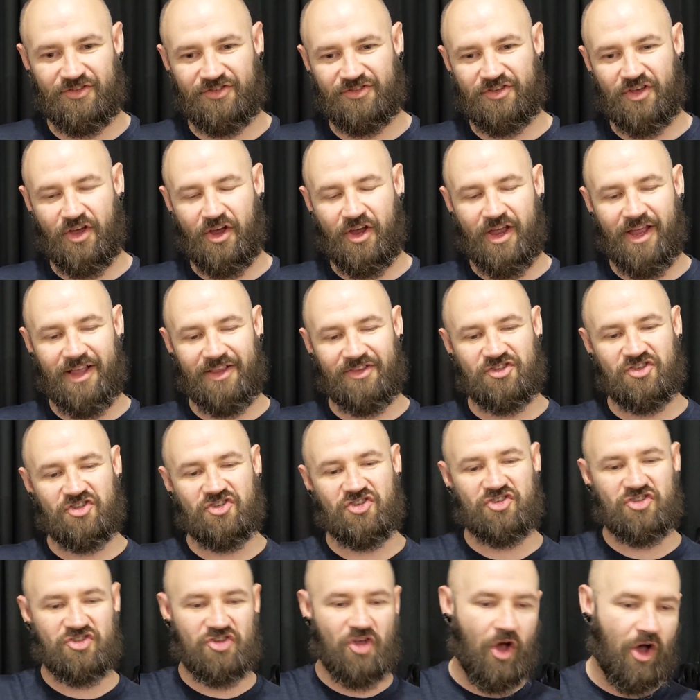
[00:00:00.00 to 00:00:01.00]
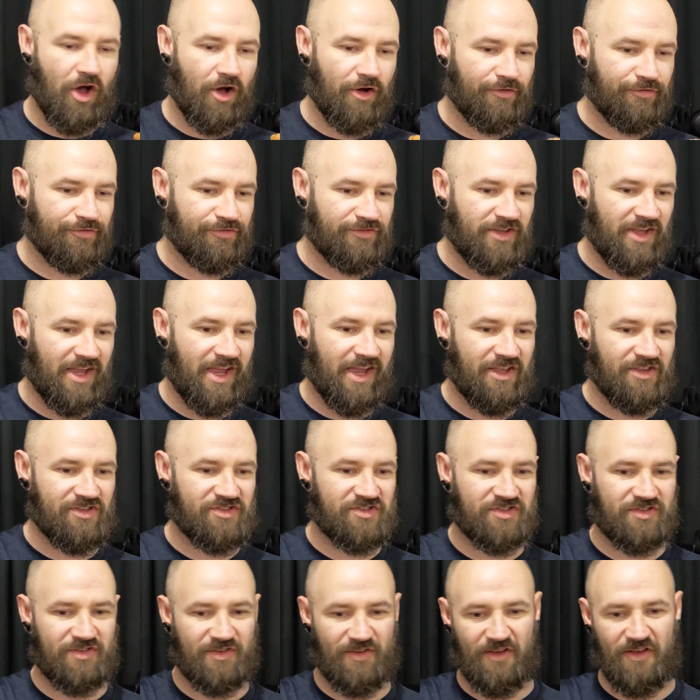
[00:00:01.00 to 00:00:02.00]
So it's soft,
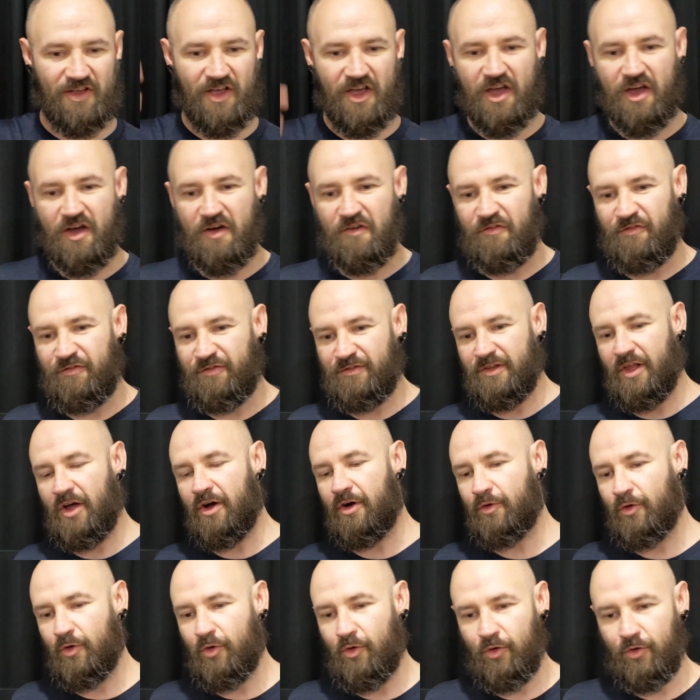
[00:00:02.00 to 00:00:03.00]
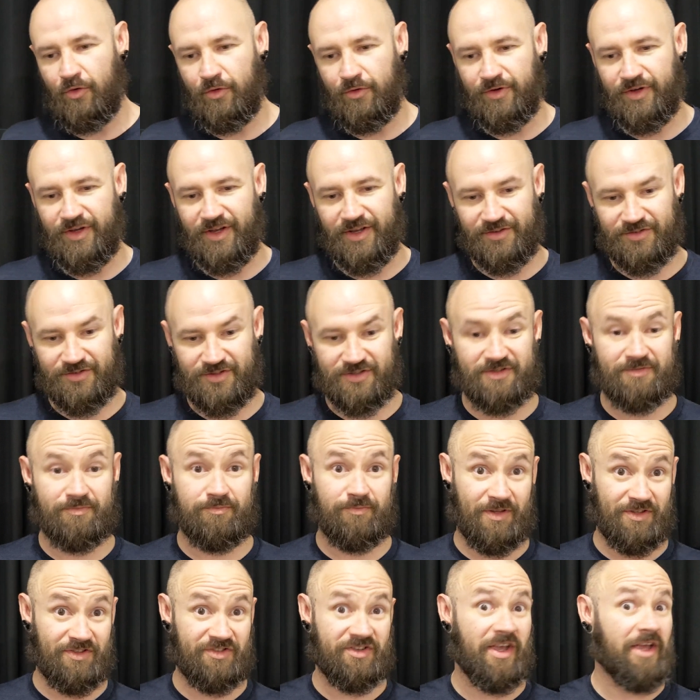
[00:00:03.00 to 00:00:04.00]
it's floral, it's
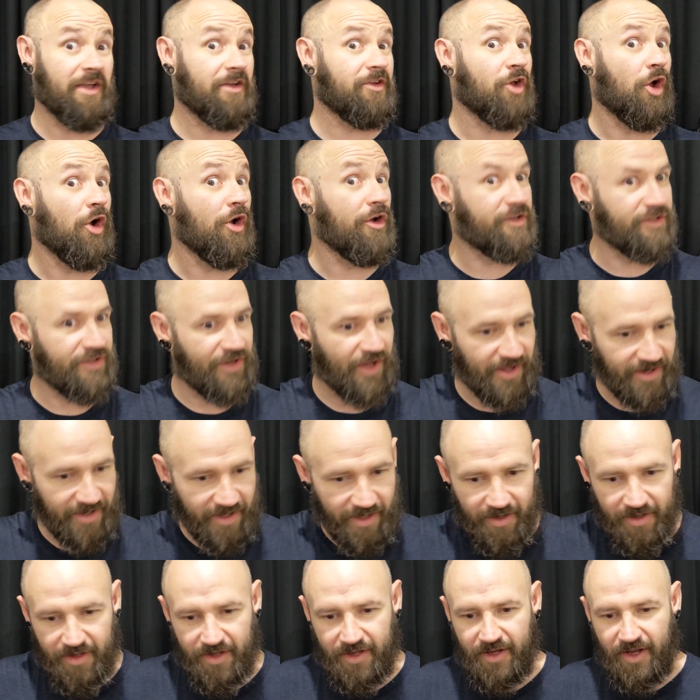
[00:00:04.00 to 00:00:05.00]
once again coconutty.